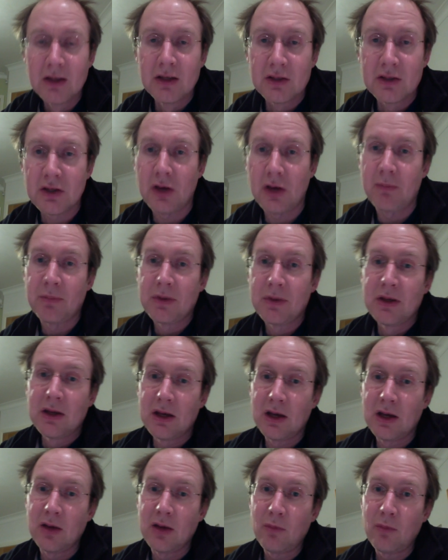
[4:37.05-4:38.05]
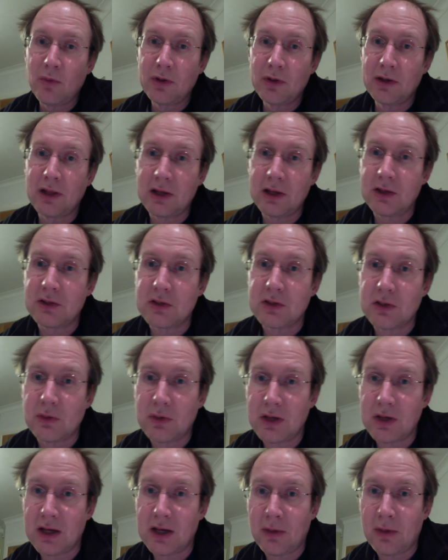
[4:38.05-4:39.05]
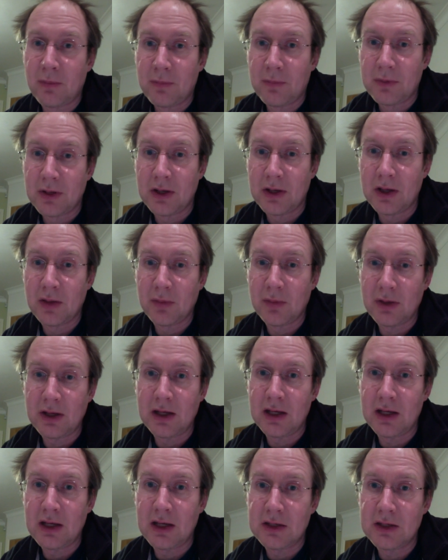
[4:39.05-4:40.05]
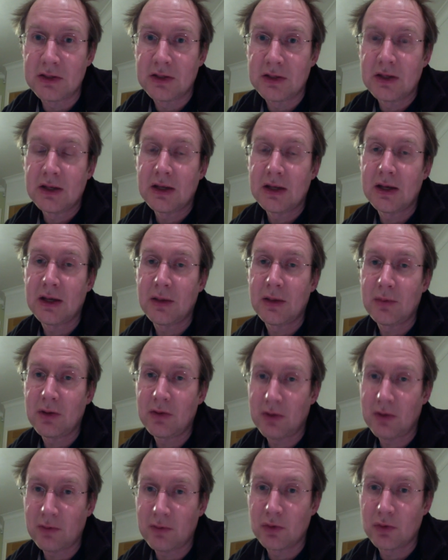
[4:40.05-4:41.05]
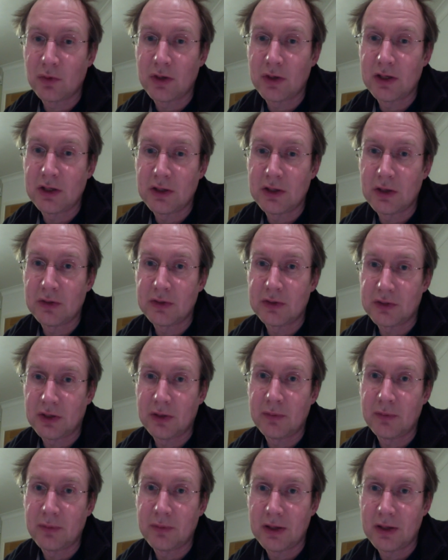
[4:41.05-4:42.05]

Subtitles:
So what I'd like you to do now is, if you haven't already done so,